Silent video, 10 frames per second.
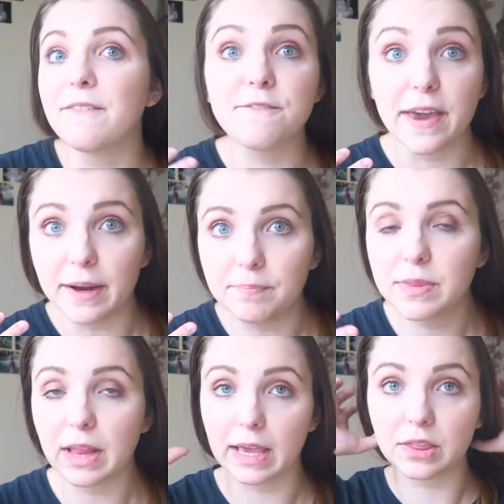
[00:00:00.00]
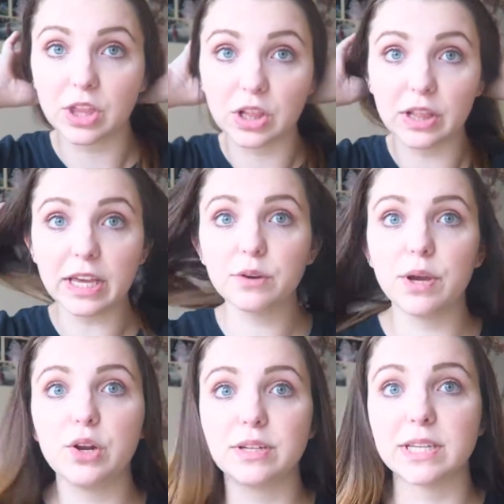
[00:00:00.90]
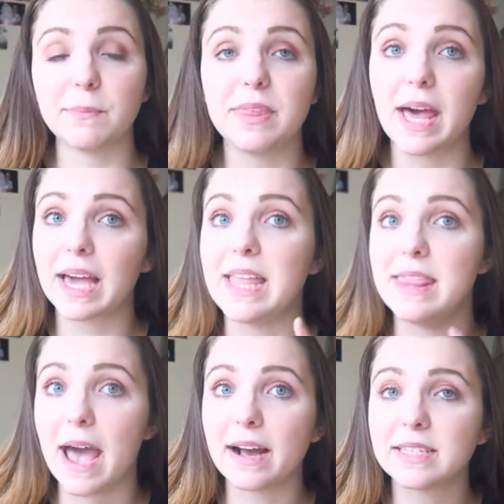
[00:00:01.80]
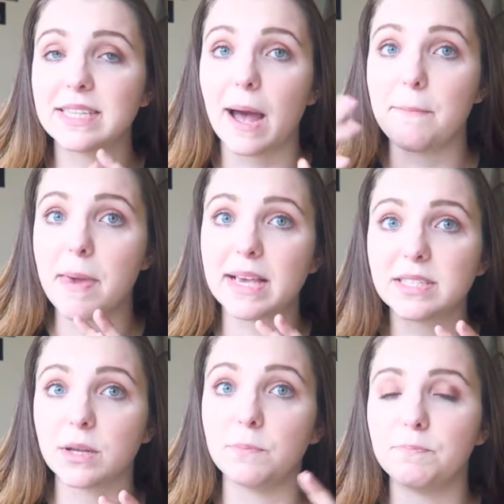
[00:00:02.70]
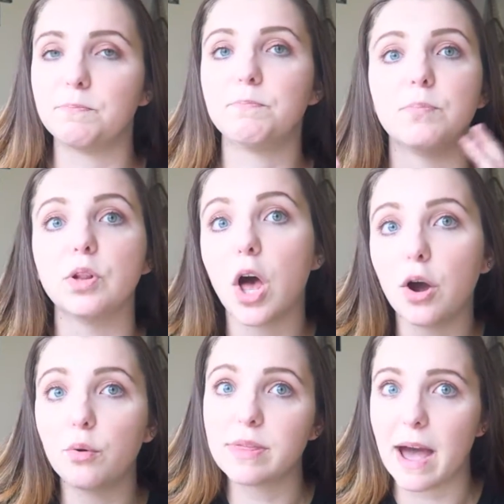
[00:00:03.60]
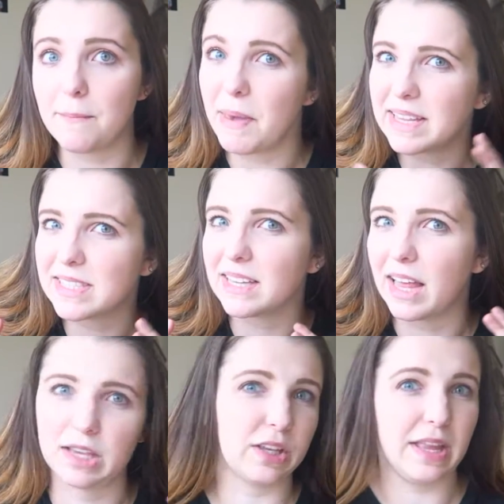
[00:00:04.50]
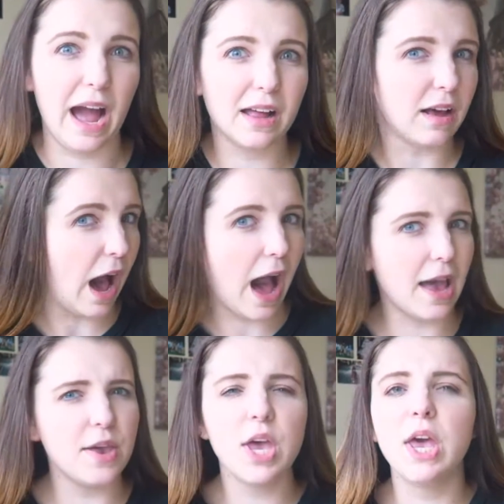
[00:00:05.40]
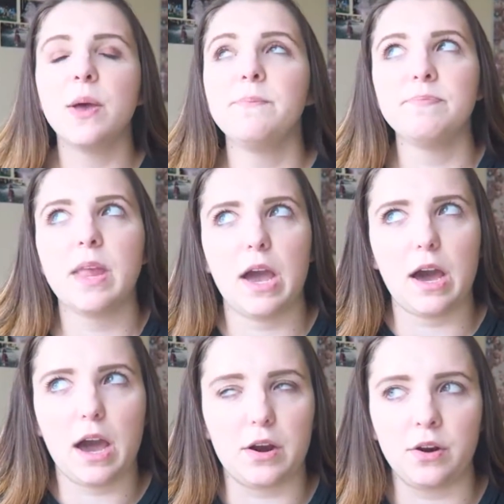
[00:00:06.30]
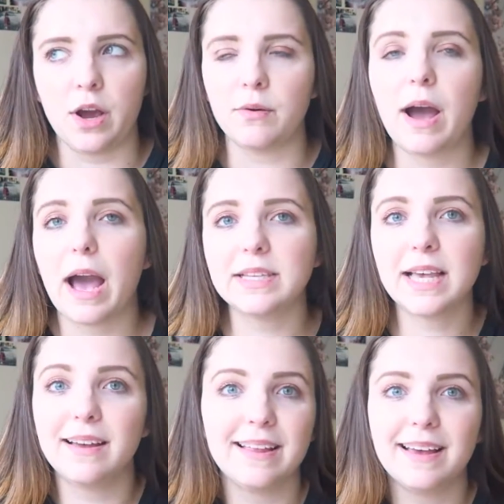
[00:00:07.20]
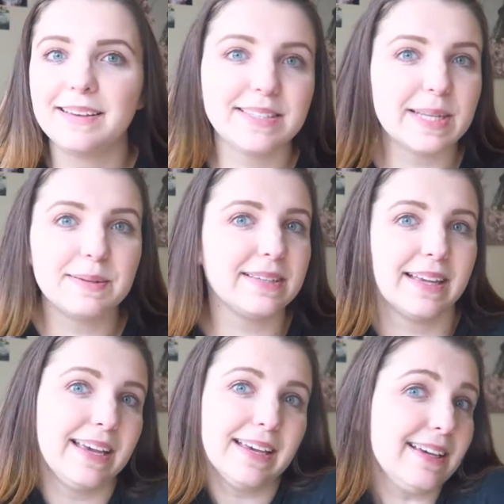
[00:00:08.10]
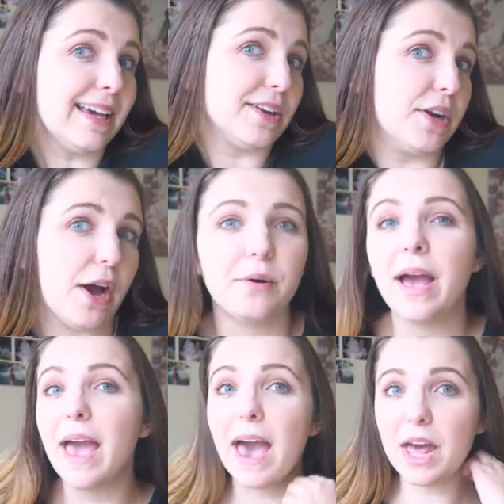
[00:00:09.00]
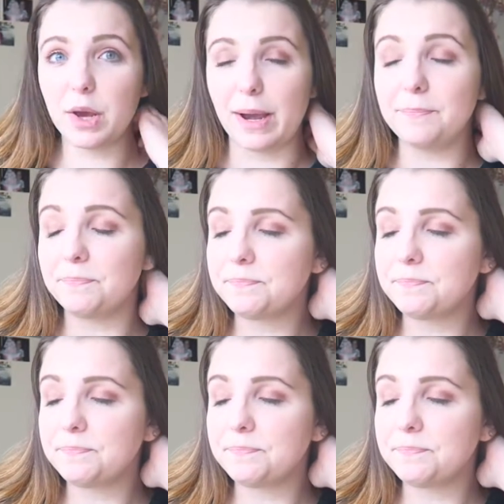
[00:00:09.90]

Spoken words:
a fan, like the liquid or something that connects, that makes the blow, that makes it like not hot. I don't know. I don't know. Anyway,